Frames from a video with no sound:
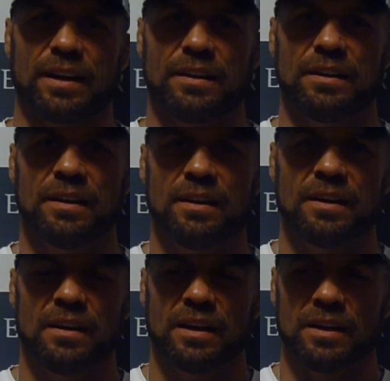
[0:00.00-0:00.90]

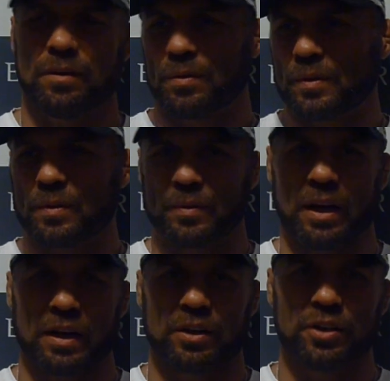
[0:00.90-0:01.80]
And we've
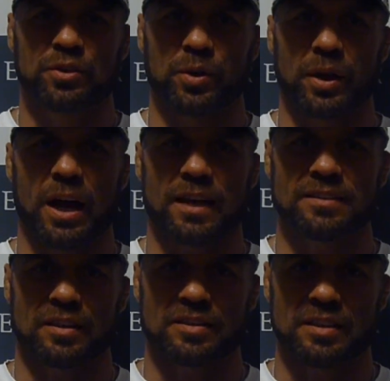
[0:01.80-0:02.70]
got a good crew of
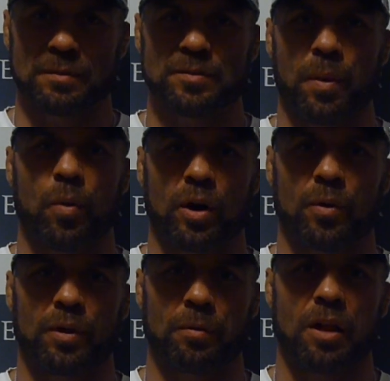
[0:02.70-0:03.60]
guys here. The team's going to work
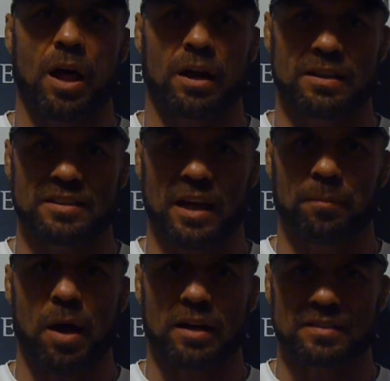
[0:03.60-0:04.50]
well on his
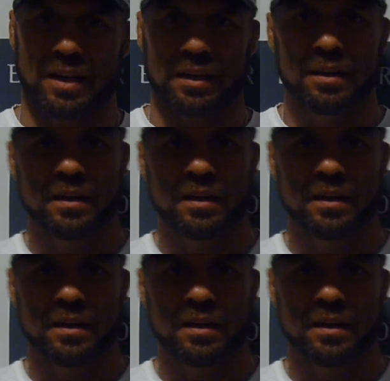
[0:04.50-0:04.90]
kickboxing.